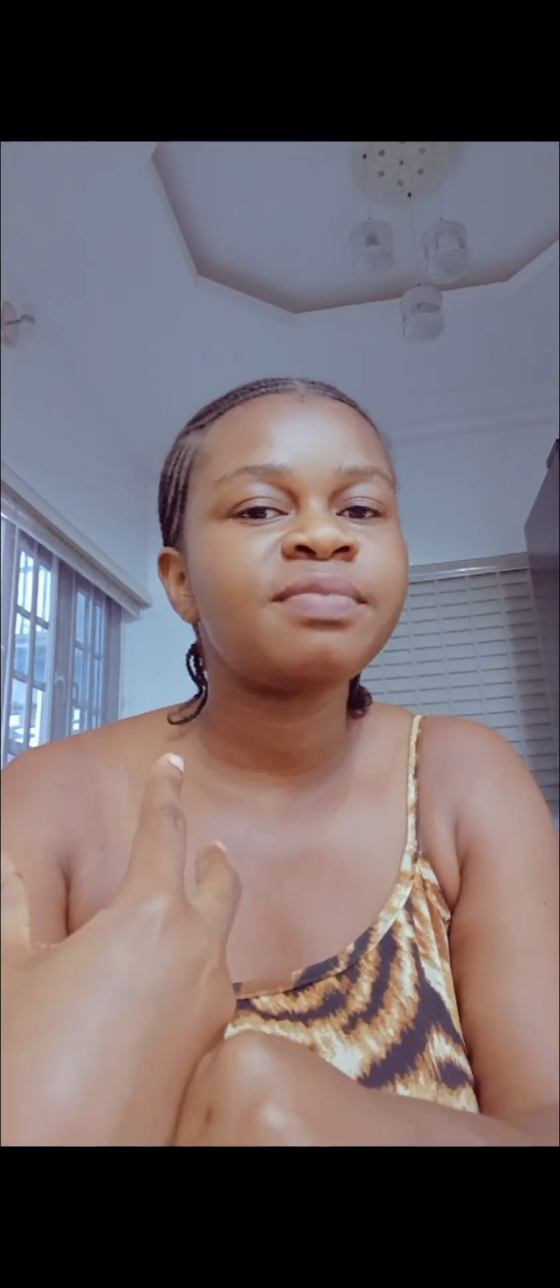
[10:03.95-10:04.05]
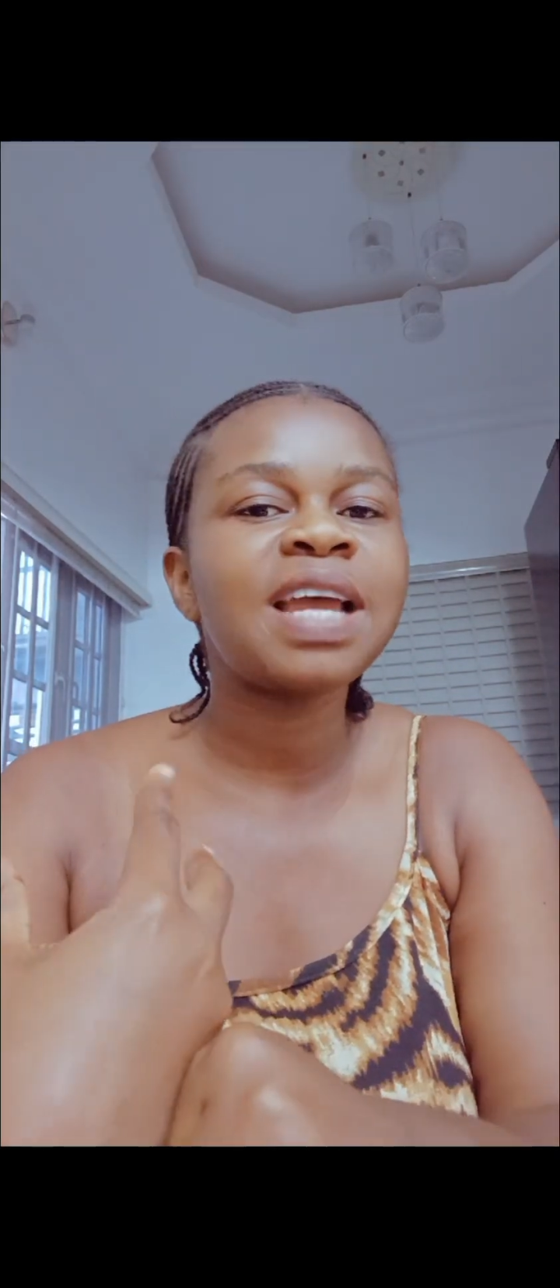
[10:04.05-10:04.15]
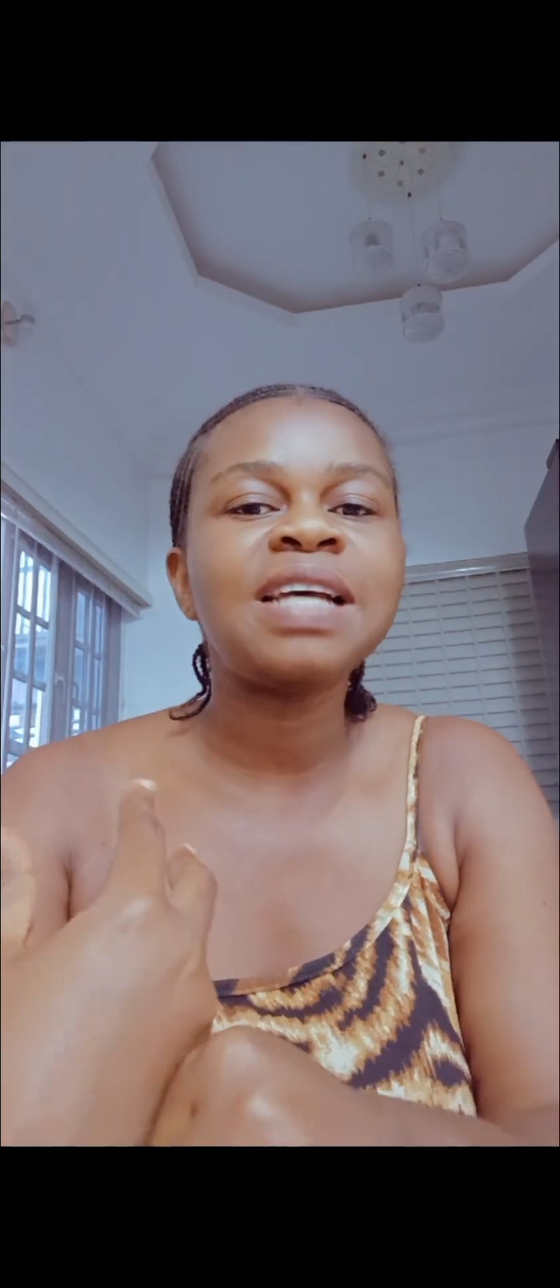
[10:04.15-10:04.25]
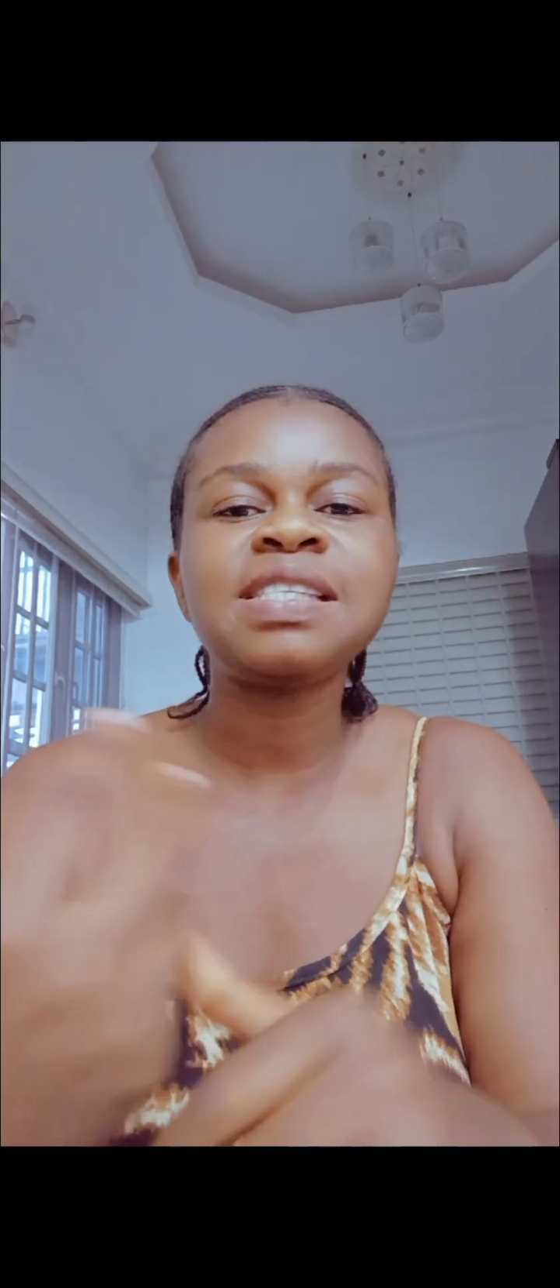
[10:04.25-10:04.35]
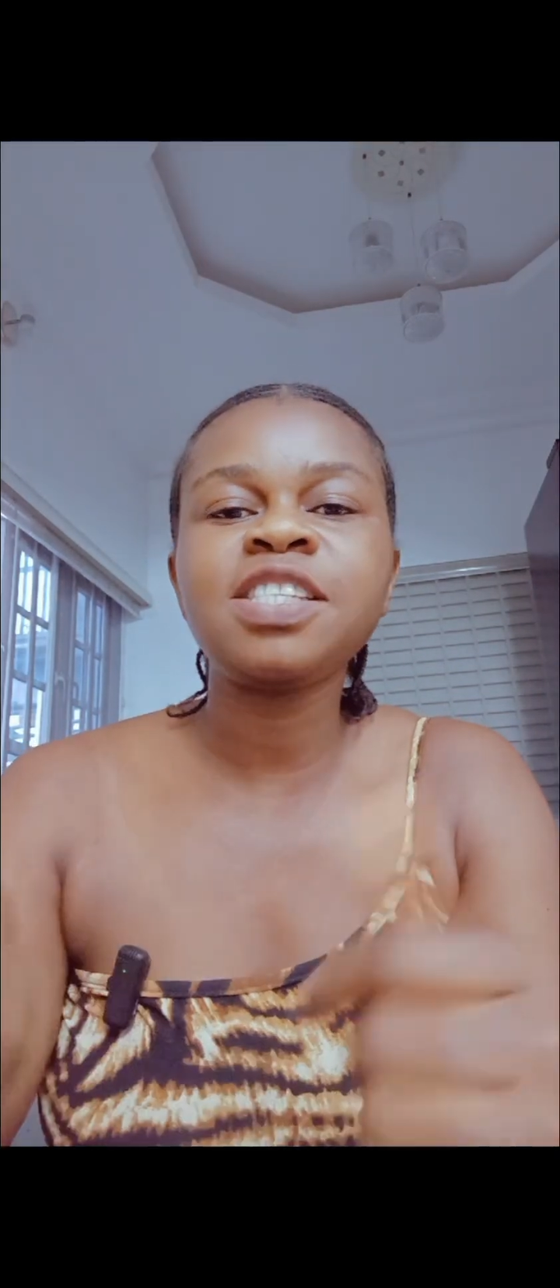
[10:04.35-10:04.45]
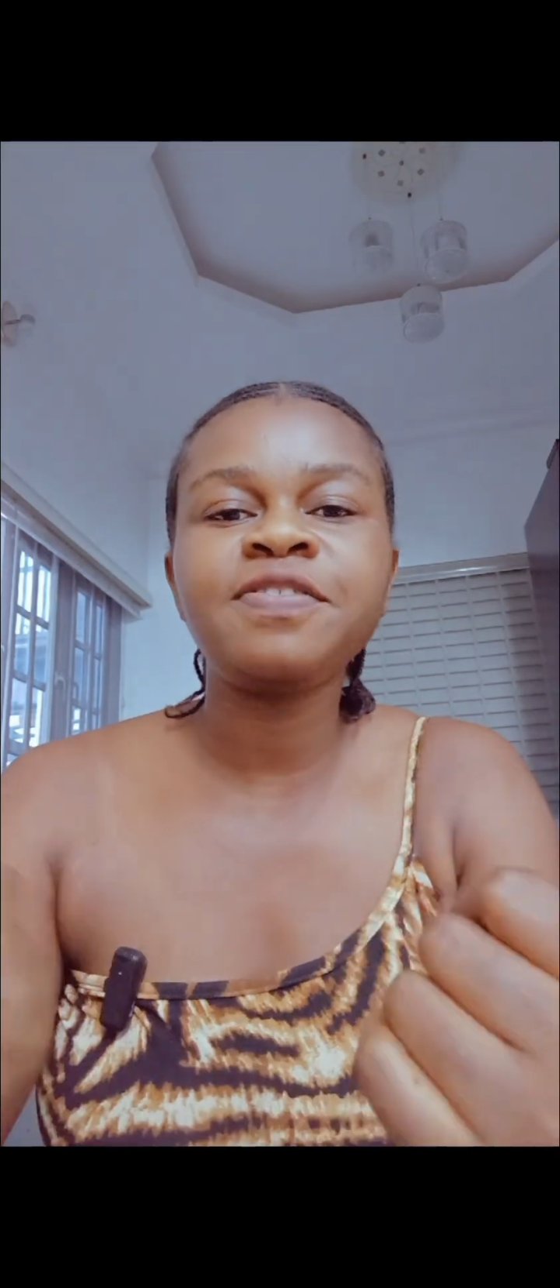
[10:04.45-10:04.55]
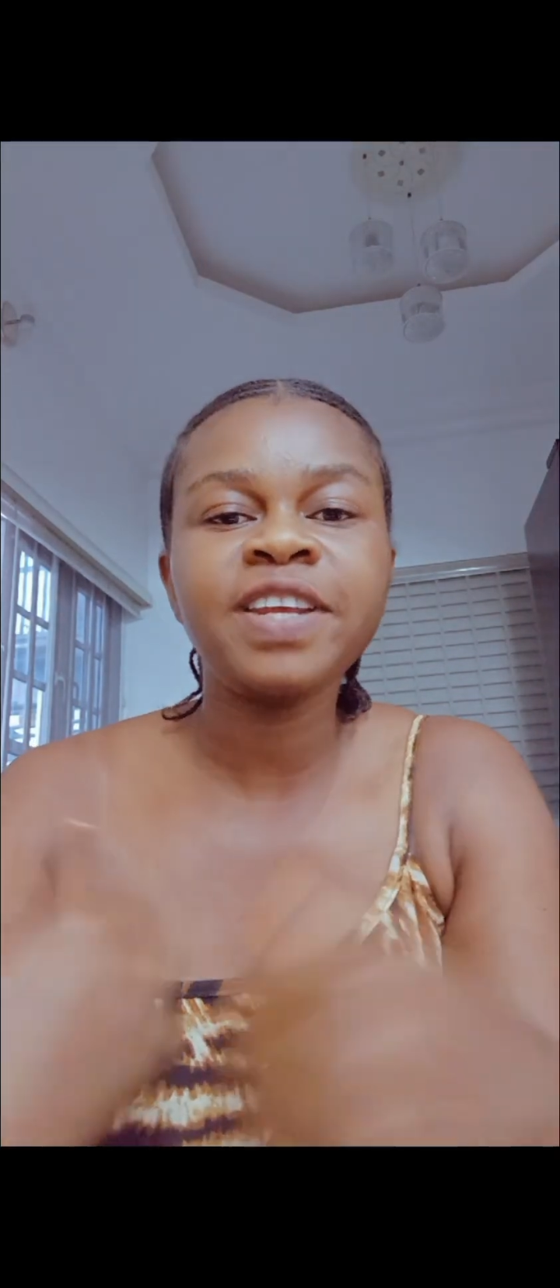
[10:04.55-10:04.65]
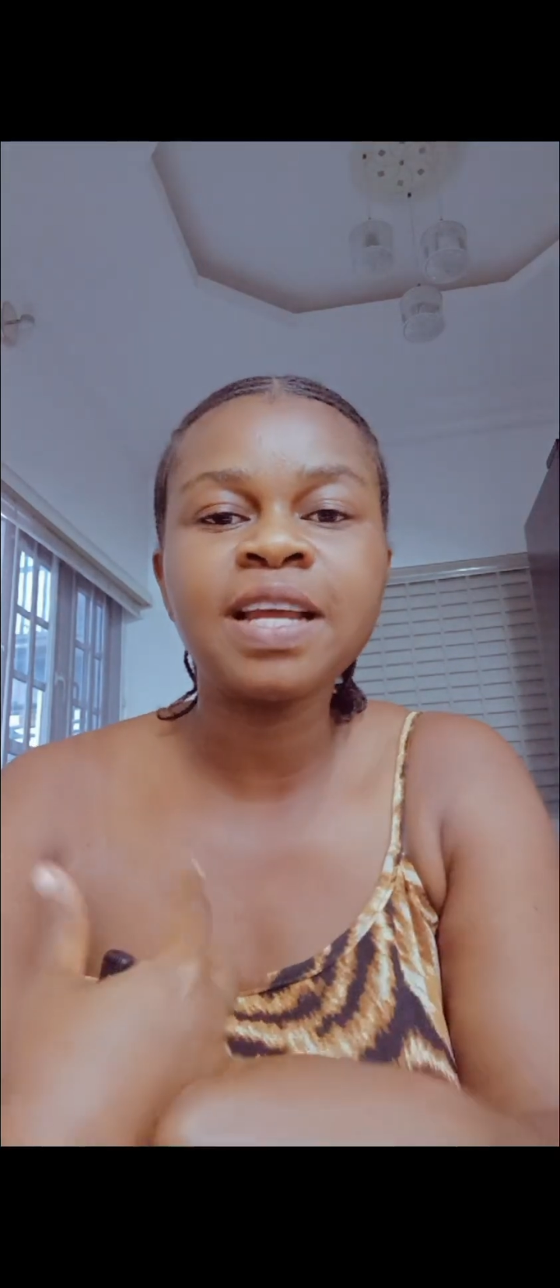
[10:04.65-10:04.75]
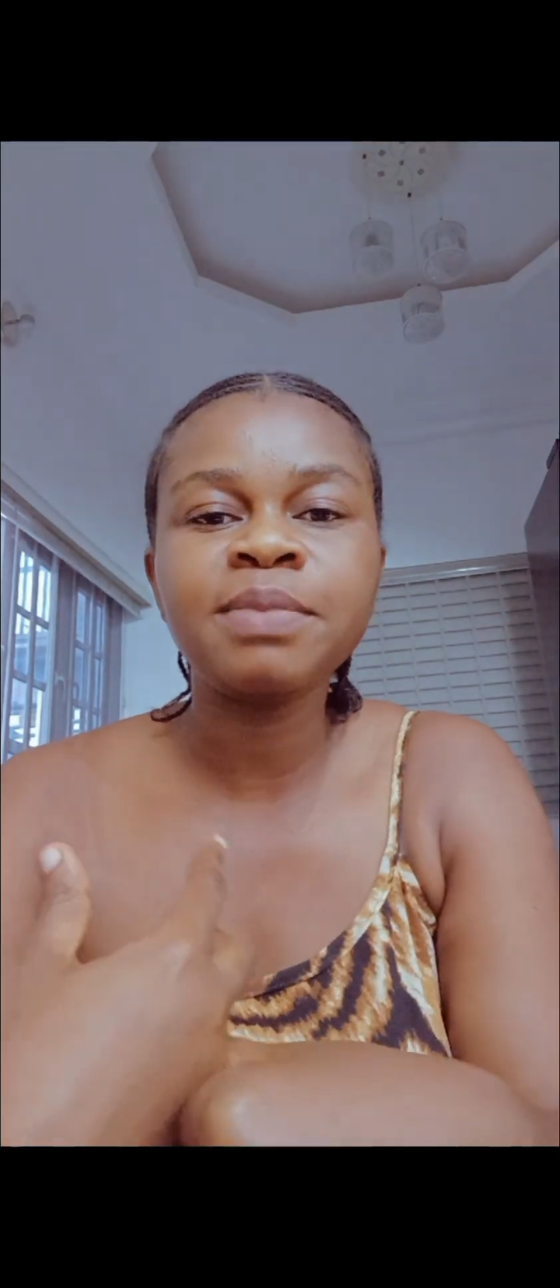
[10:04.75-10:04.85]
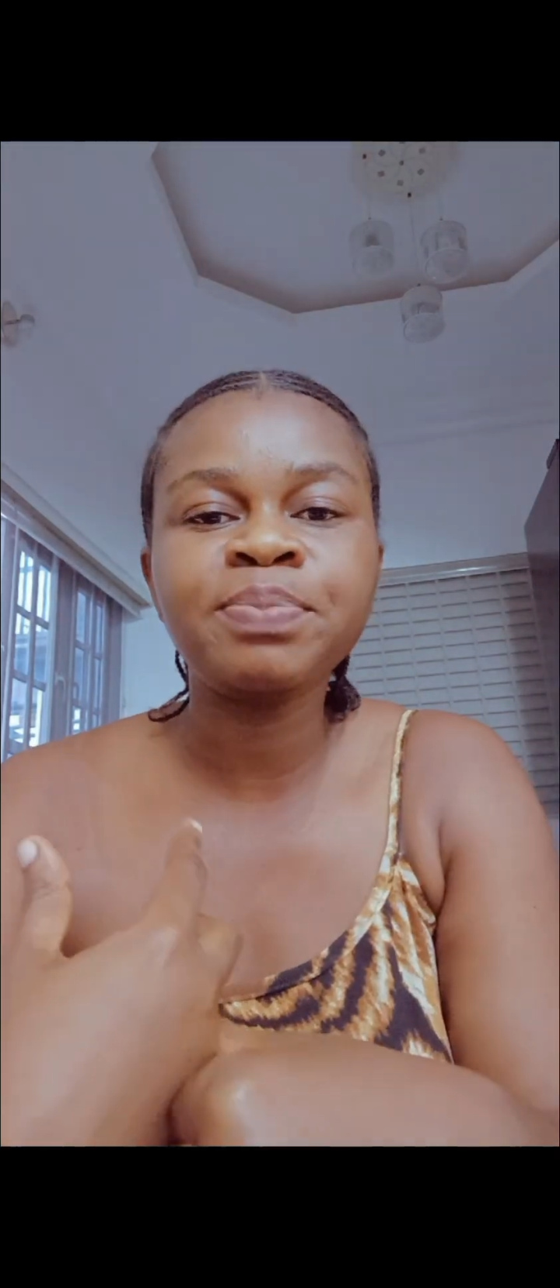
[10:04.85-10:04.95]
I teach Vietnam